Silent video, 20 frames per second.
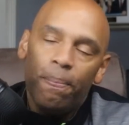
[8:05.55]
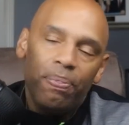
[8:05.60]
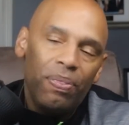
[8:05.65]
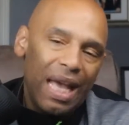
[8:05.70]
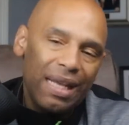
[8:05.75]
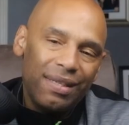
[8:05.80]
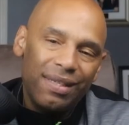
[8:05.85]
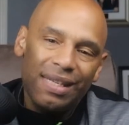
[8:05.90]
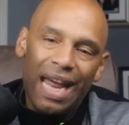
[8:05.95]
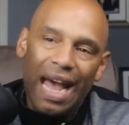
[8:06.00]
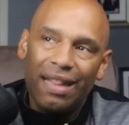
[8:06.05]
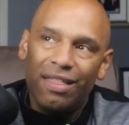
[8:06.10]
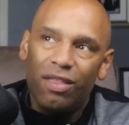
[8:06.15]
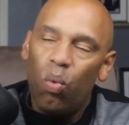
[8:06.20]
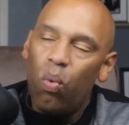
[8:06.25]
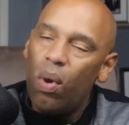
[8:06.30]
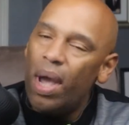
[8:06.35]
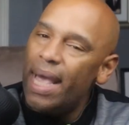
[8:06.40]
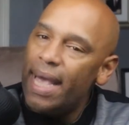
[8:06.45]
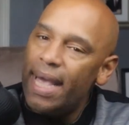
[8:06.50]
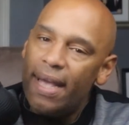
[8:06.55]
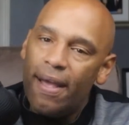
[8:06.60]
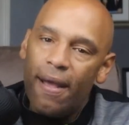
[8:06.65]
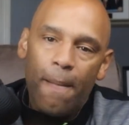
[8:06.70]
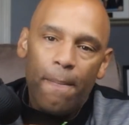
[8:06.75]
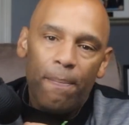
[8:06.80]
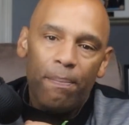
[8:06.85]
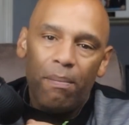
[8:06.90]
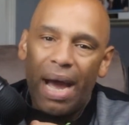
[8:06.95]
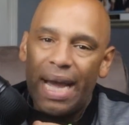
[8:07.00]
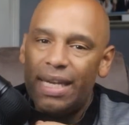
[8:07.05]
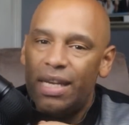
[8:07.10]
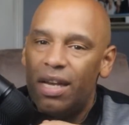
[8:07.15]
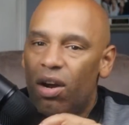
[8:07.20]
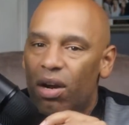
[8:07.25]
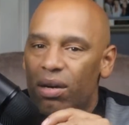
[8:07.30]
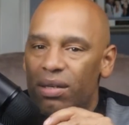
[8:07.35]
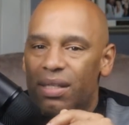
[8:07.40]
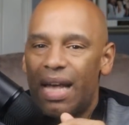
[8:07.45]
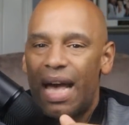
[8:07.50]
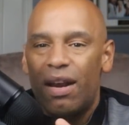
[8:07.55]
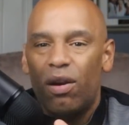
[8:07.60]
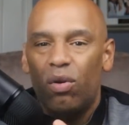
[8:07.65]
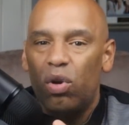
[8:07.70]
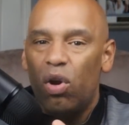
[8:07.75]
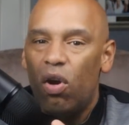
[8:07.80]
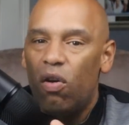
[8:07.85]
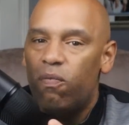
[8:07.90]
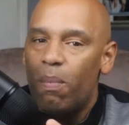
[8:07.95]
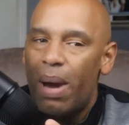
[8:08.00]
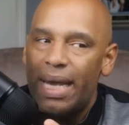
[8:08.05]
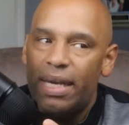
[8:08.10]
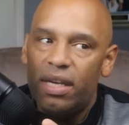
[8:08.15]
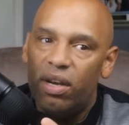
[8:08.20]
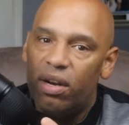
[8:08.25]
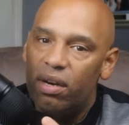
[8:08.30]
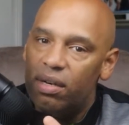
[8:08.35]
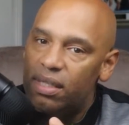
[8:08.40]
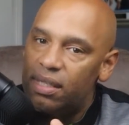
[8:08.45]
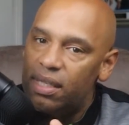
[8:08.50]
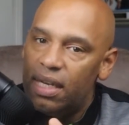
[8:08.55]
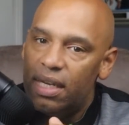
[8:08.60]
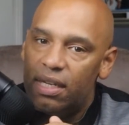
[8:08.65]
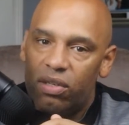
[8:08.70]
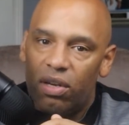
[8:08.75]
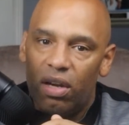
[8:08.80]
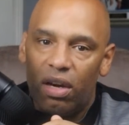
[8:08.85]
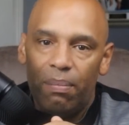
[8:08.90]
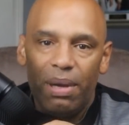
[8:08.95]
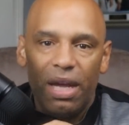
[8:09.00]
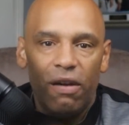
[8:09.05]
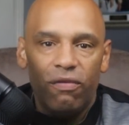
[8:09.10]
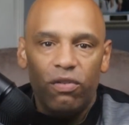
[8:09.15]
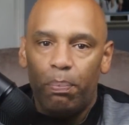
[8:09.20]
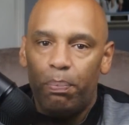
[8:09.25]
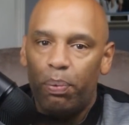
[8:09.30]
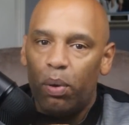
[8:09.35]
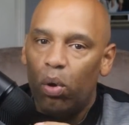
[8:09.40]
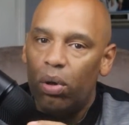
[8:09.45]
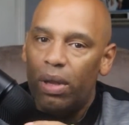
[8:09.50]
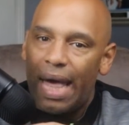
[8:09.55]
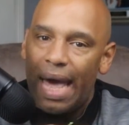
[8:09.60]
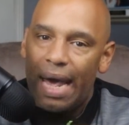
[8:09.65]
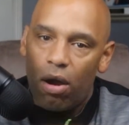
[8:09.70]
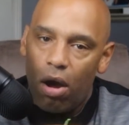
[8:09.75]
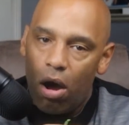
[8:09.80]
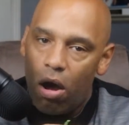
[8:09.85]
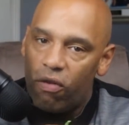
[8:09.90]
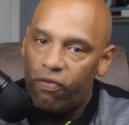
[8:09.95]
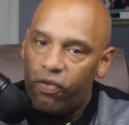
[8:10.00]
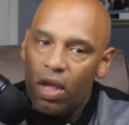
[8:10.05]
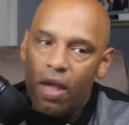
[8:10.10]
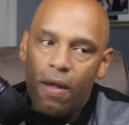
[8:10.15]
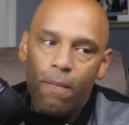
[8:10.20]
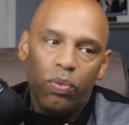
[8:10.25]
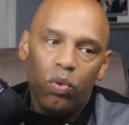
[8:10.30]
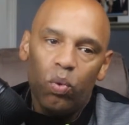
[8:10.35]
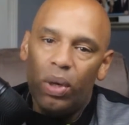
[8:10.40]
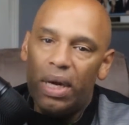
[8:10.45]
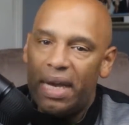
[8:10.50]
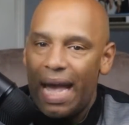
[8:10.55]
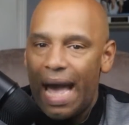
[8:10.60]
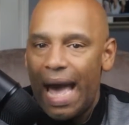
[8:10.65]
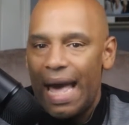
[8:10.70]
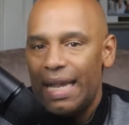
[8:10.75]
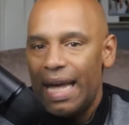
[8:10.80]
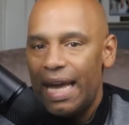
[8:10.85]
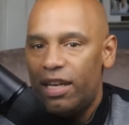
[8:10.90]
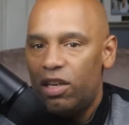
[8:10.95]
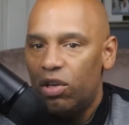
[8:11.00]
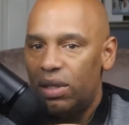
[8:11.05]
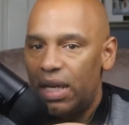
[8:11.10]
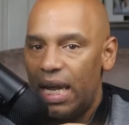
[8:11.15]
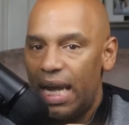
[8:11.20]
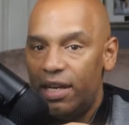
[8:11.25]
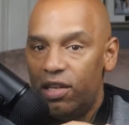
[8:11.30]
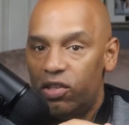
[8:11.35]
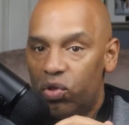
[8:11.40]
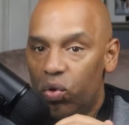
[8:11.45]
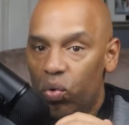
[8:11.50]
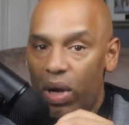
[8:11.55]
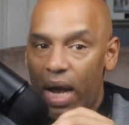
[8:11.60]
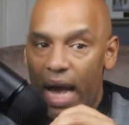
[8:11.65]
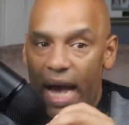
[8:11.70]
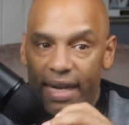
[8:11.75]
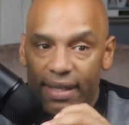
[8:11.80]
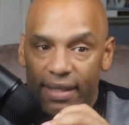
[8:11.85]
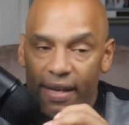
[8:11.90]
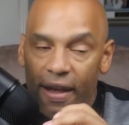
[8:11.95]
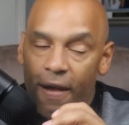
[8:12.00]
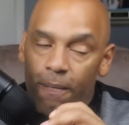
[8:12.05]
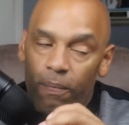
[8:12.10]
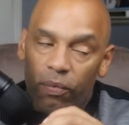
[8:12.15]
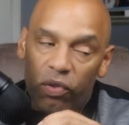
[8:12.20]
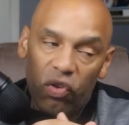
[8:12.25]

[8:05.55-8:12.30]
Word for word: That's not the way Mikey Garcia. I don't know if Mikey Garcia is going to be able to pull that off with a guy like Yordanis Ugas.